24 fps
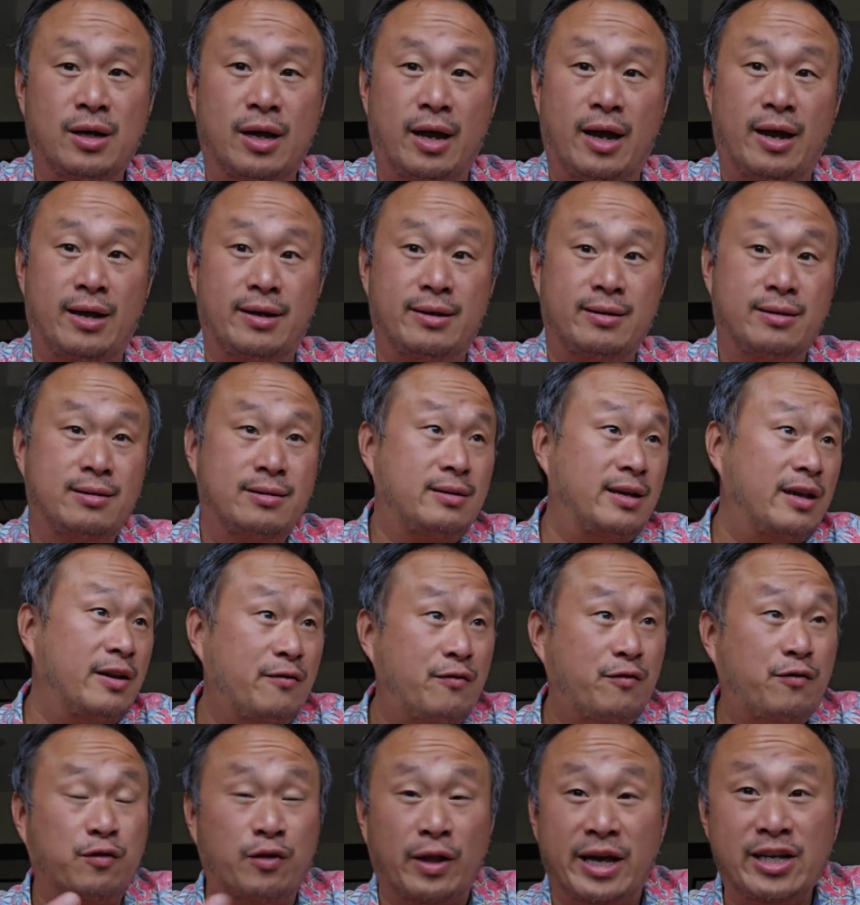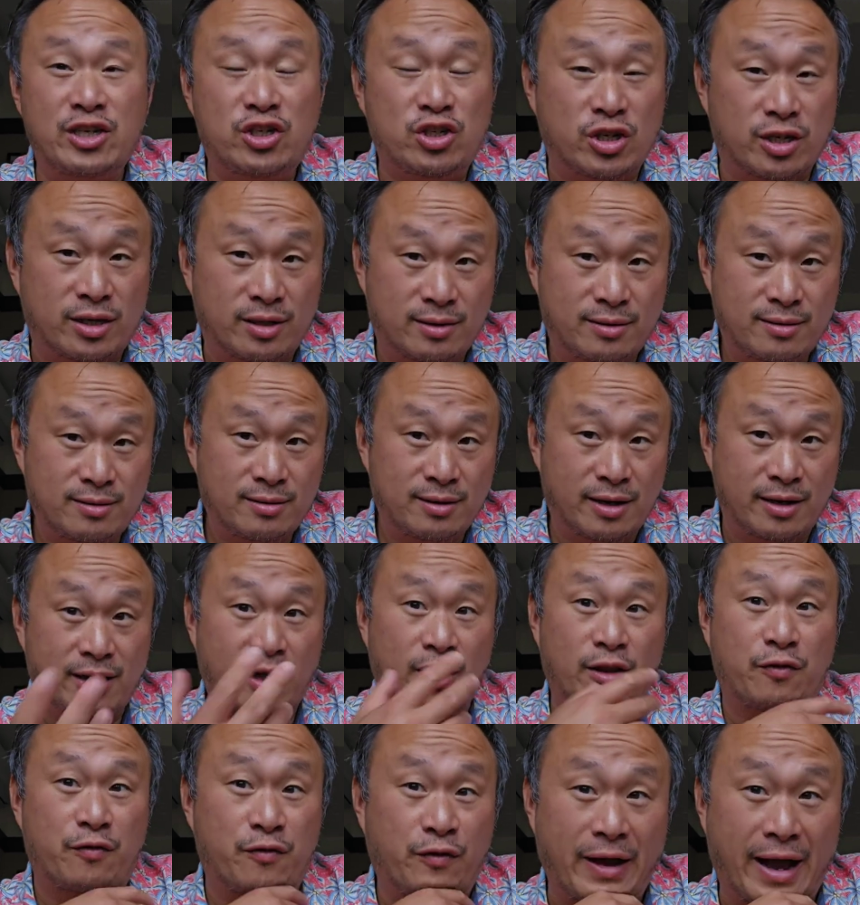And inflation,
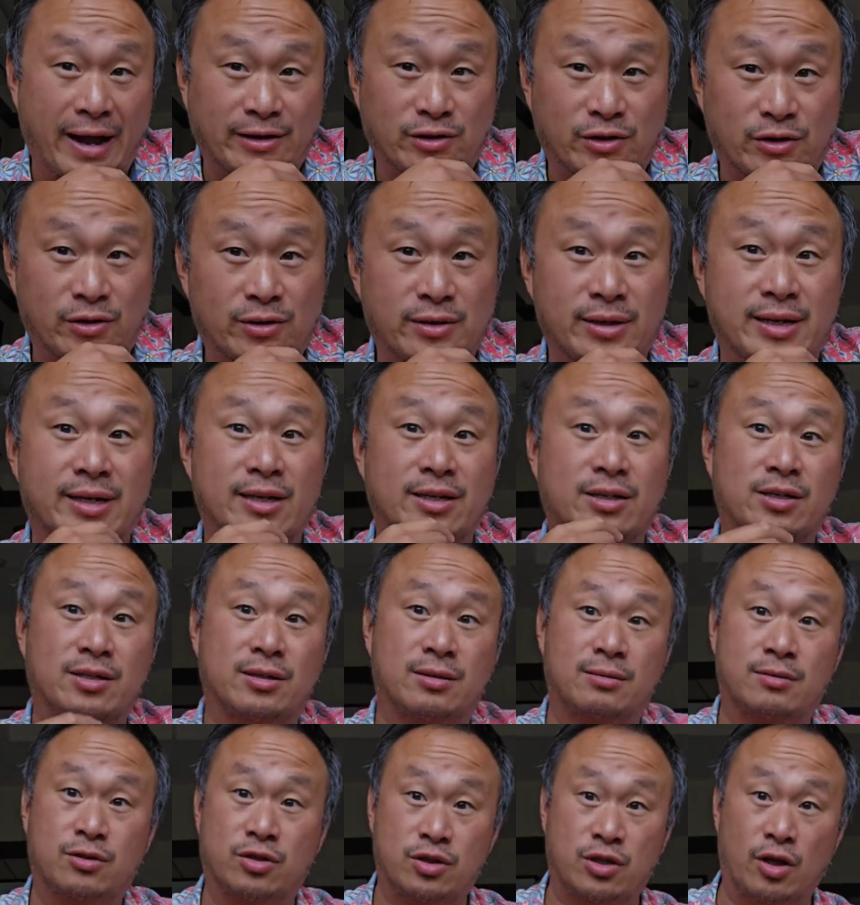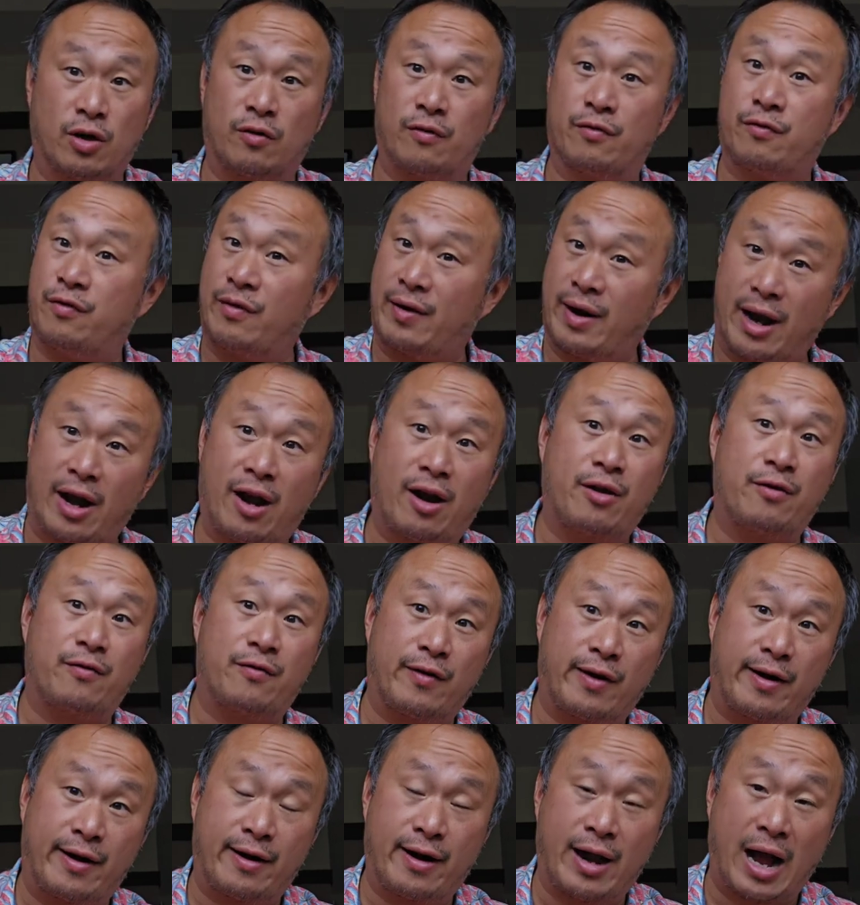another factor, is still very,
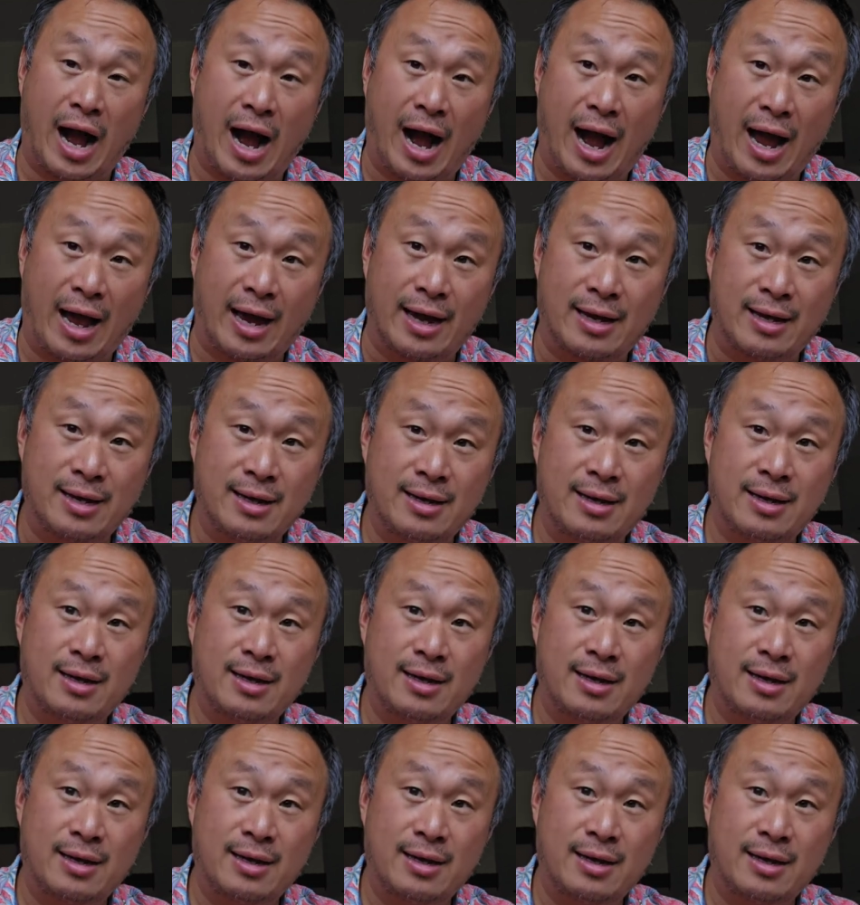very high.